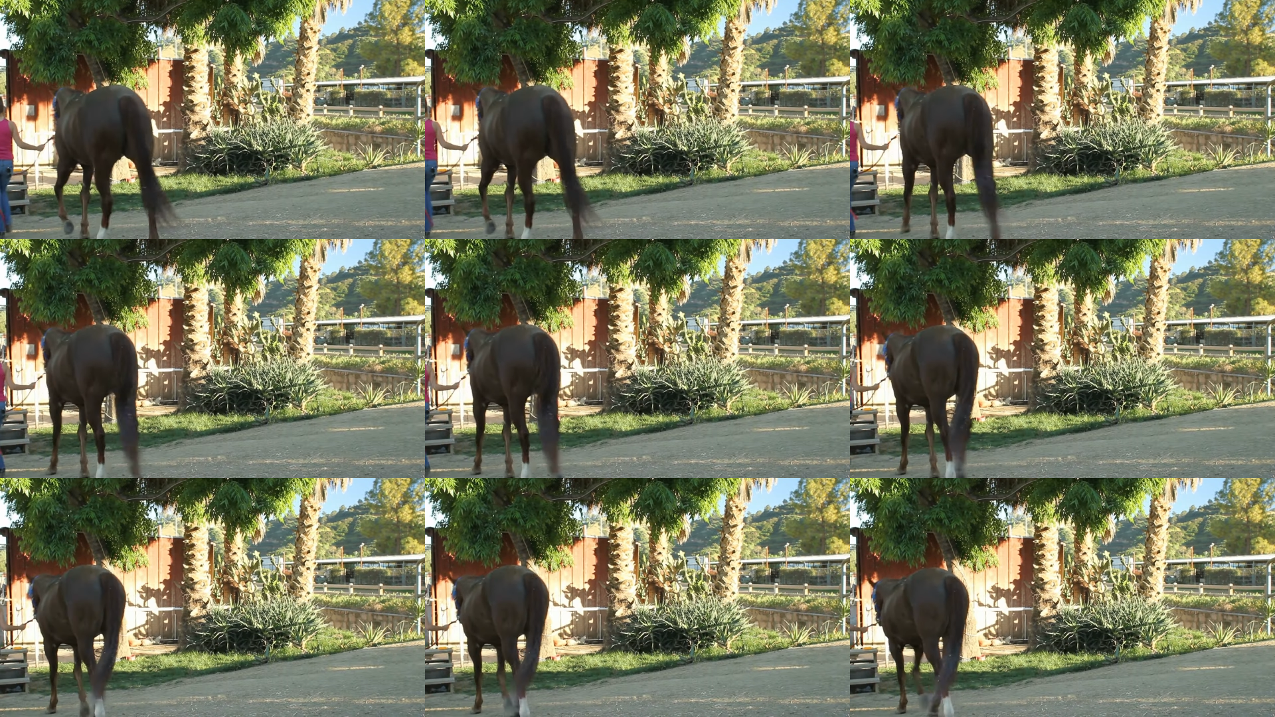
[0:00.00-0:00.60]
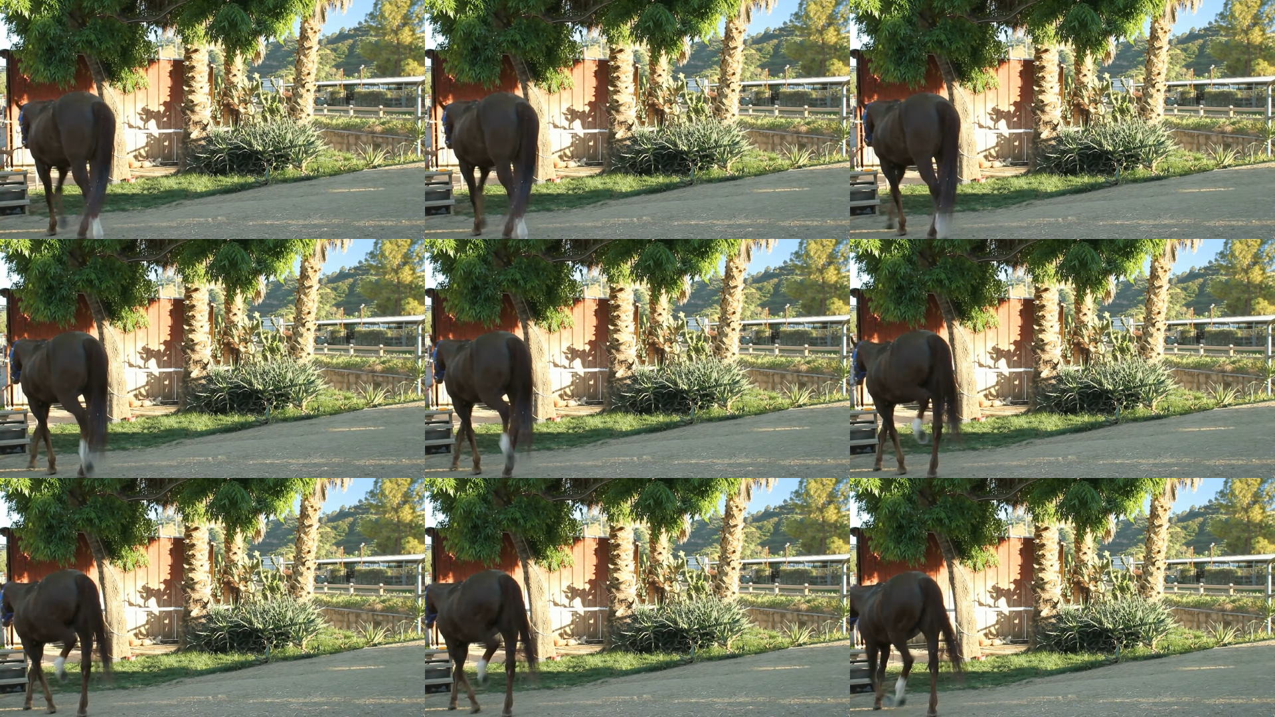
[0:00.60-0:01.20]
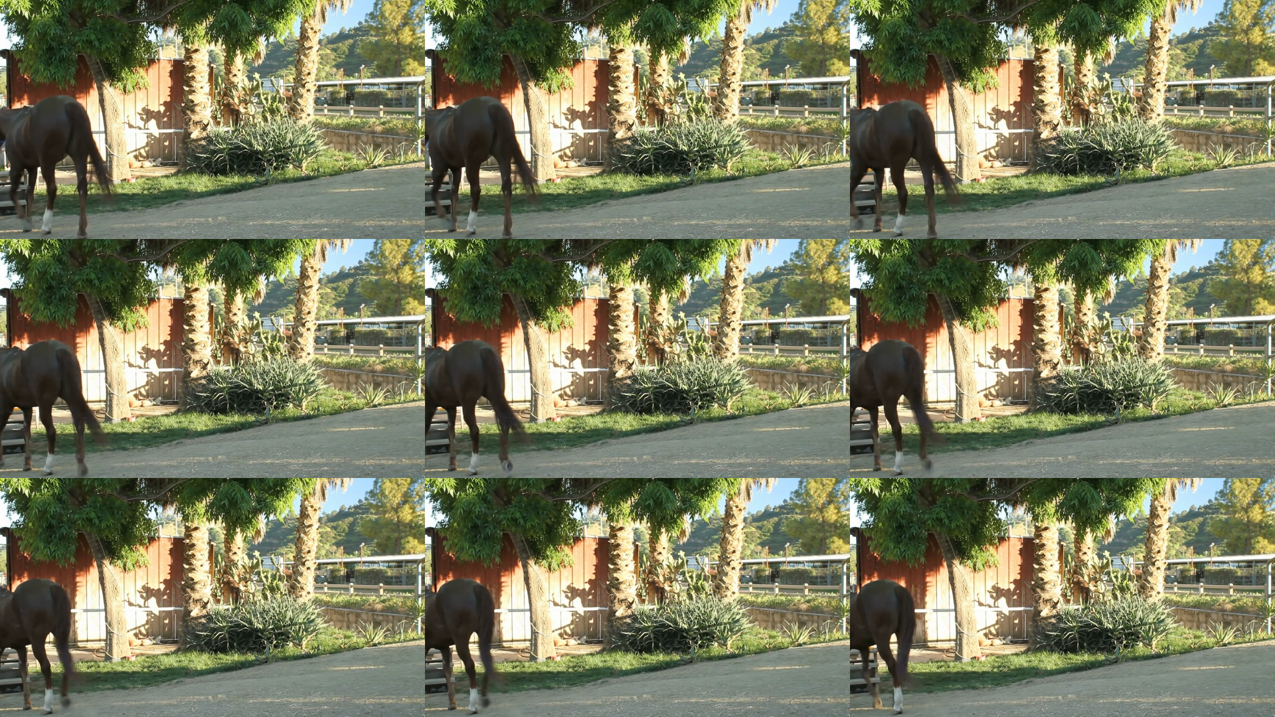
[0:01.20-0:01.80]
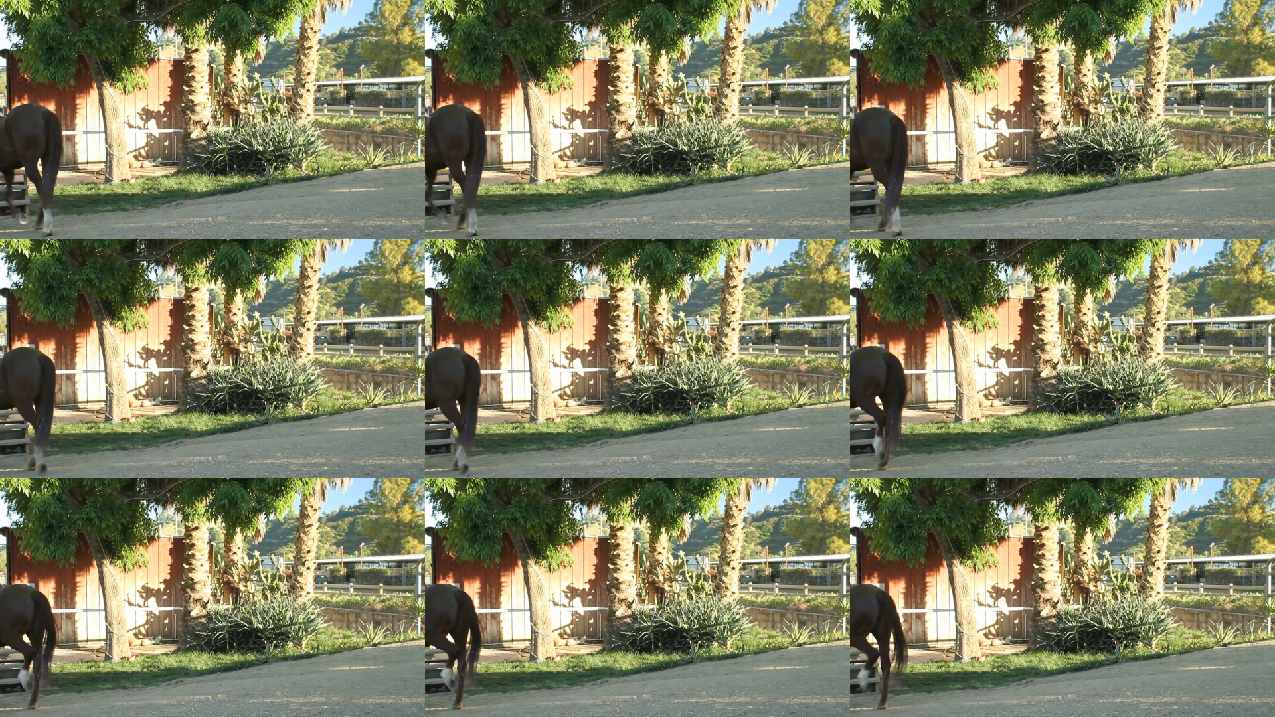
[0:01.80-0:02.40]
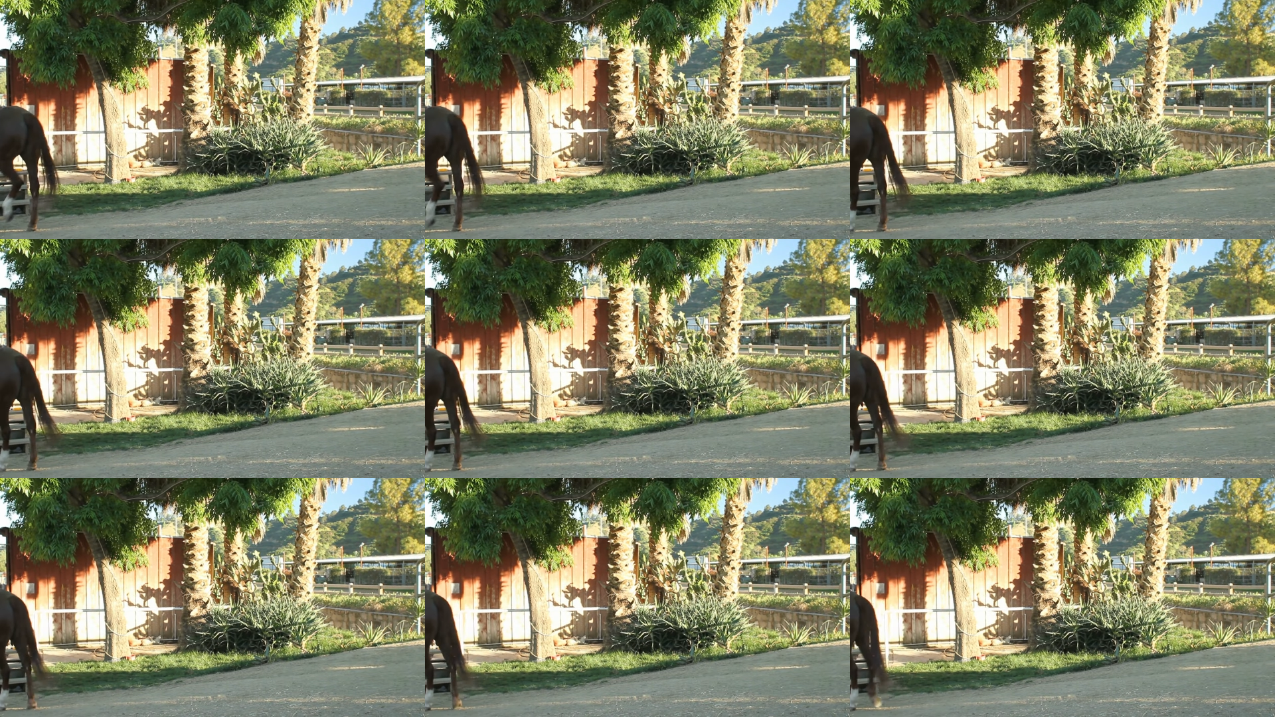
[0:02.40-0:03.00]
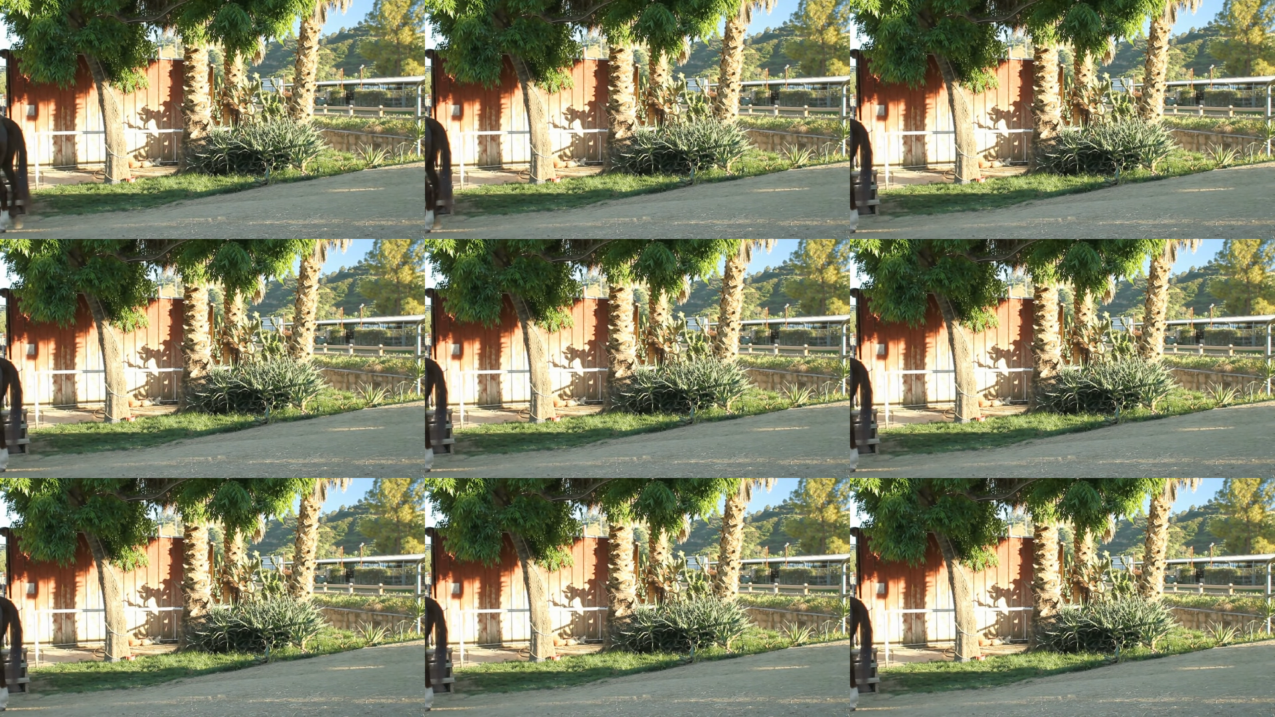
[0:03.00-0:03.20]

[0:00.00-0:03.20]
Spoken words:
(no speaker visible)